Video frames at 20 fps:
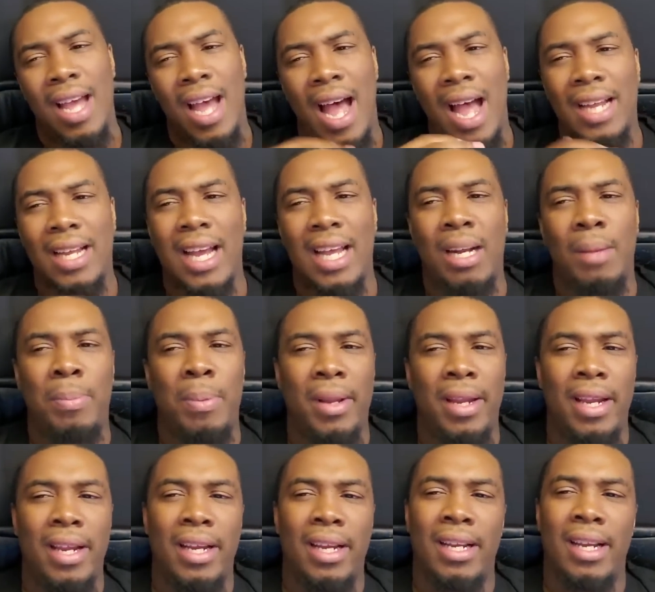I got up in
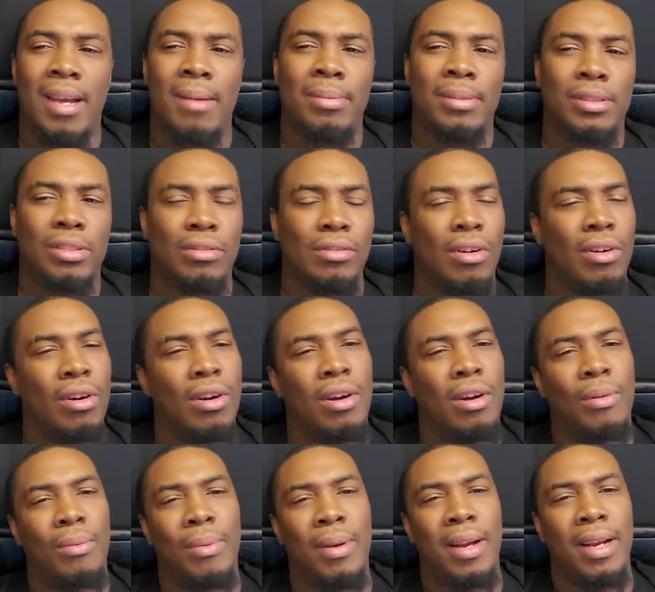here and I'm
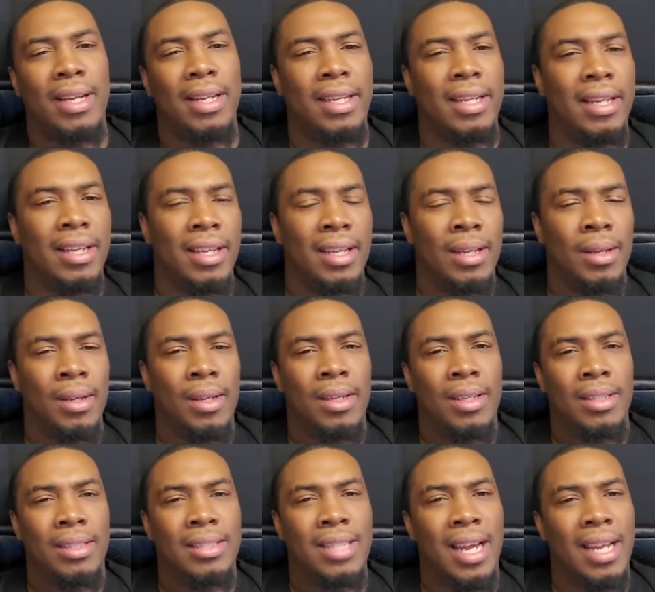already
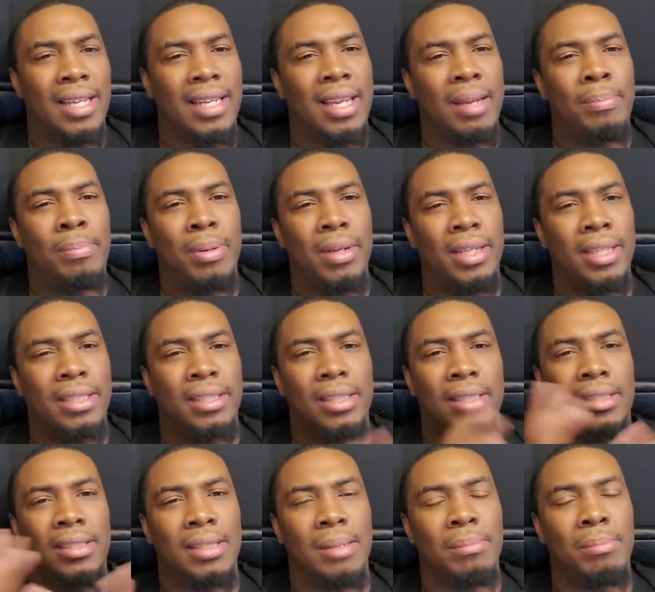trying to get put
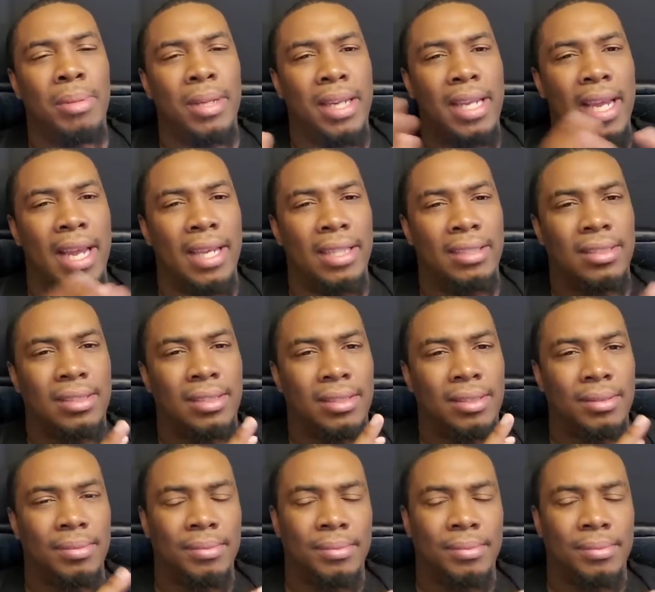into some BS.